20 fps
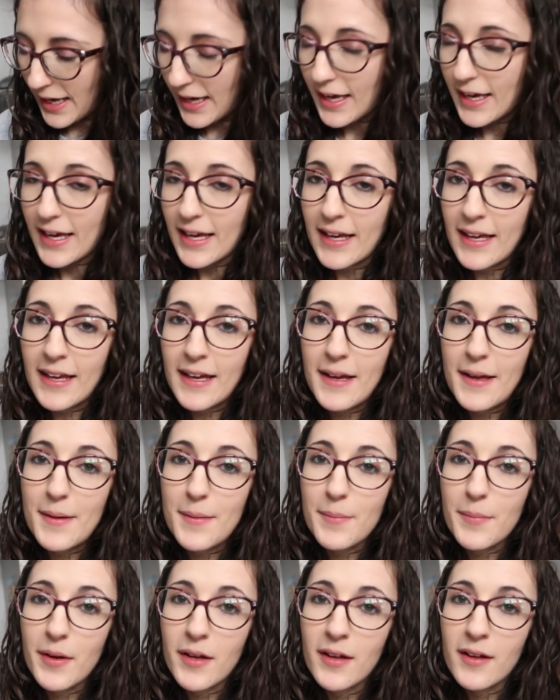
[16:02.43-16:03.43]
I
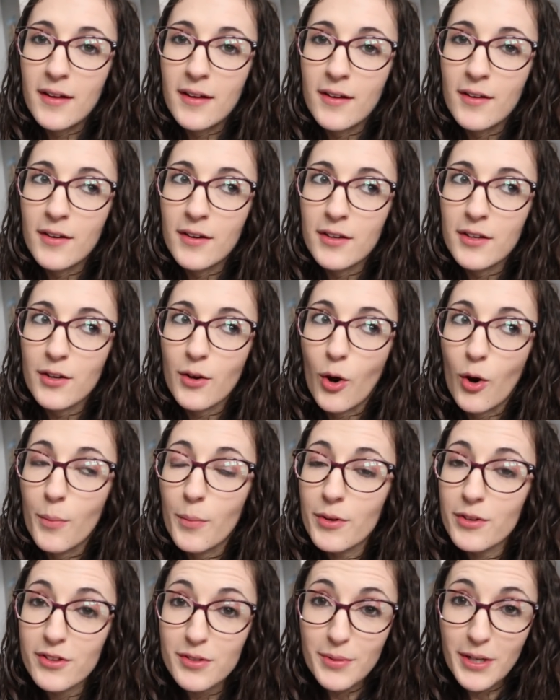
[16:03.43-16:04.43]
am
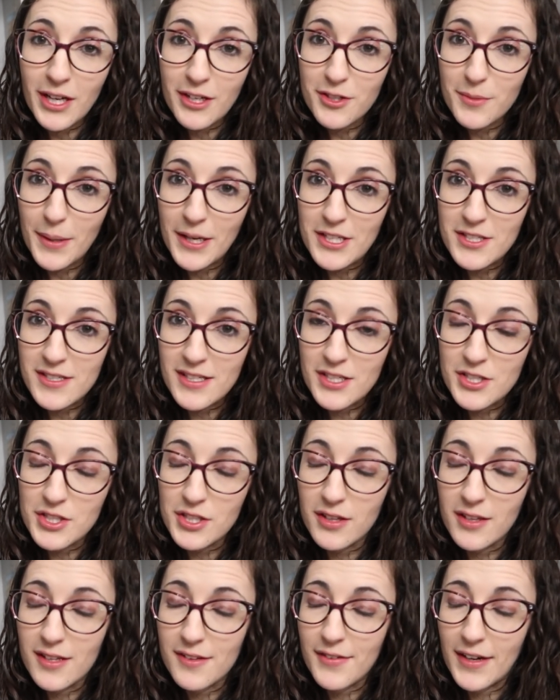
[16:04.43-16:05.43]
almost 300 pages
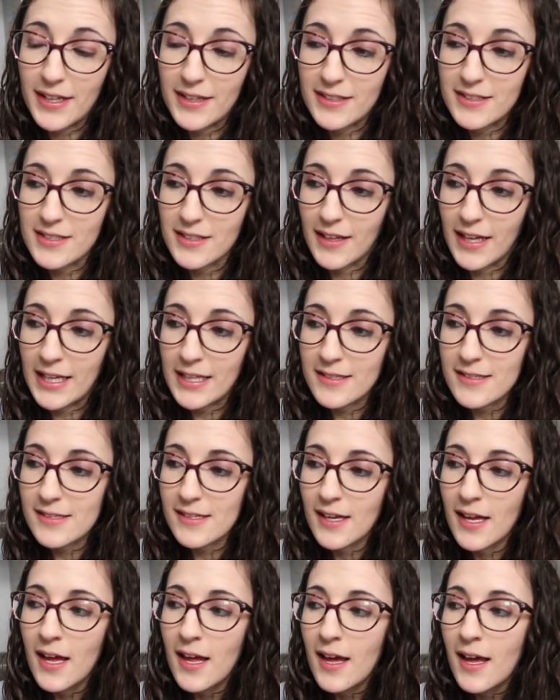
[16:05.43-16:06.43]
into These Violent
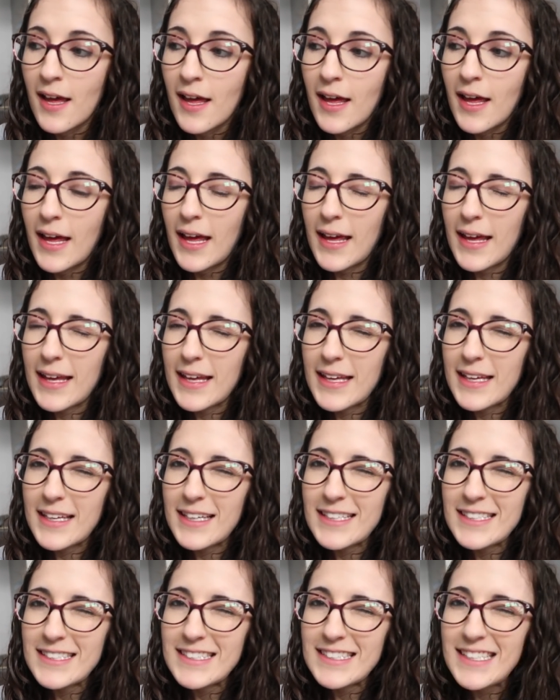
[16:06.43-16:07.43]
Delights
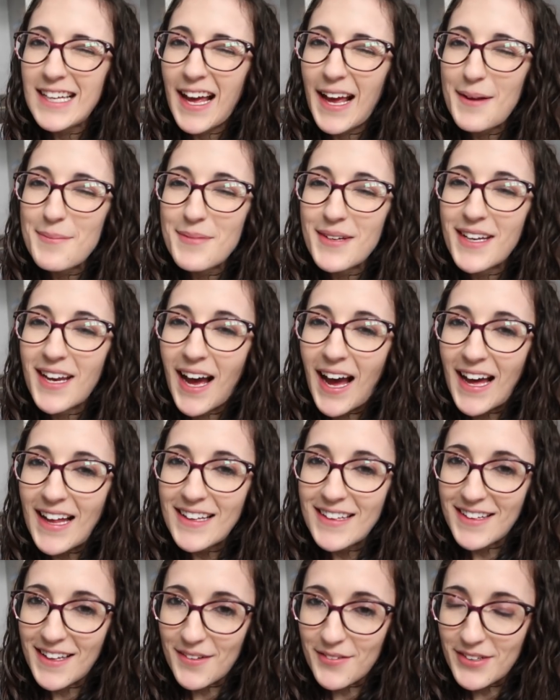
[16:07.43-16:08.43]
and I'm
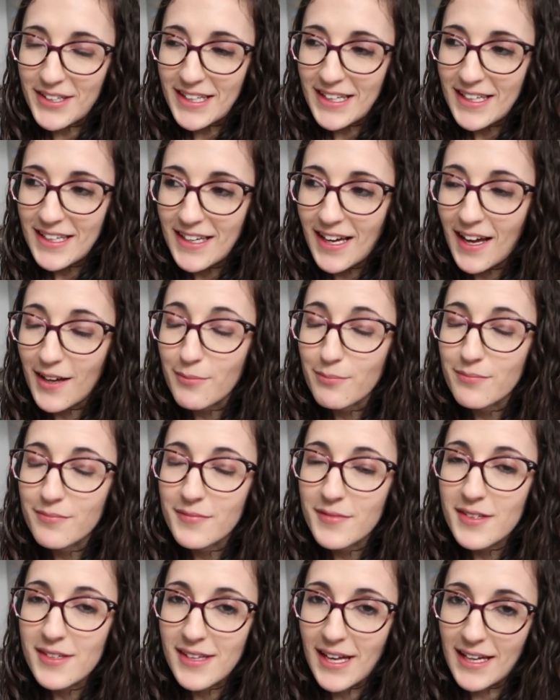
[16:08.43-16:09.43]
not loving it.
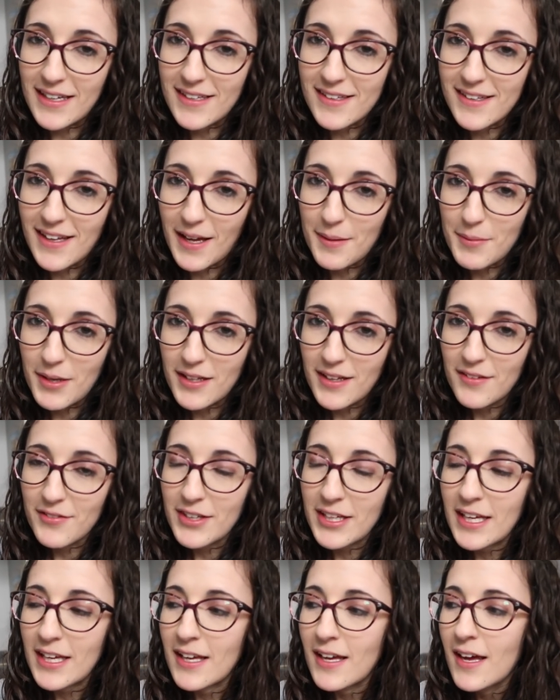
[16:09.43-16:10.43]
I'm sad to say I'm not
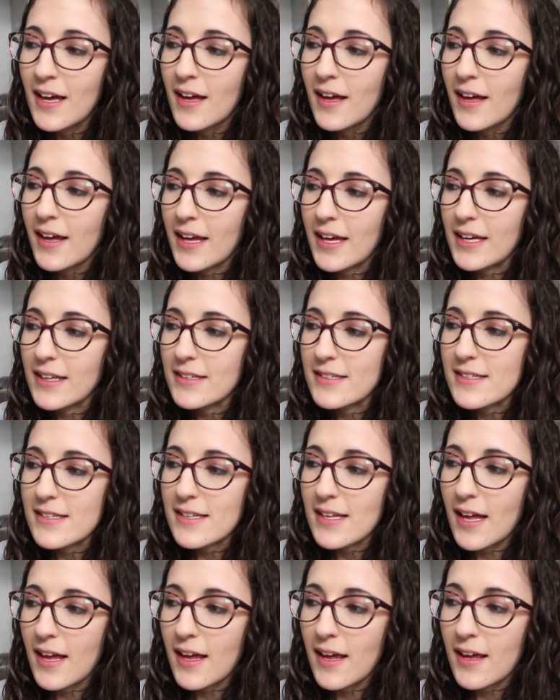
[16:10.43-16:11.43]
loving it.
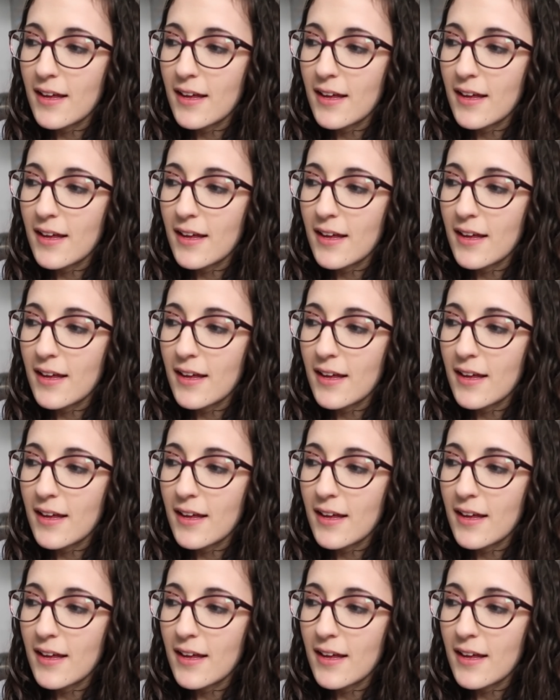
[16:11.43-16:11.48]
It's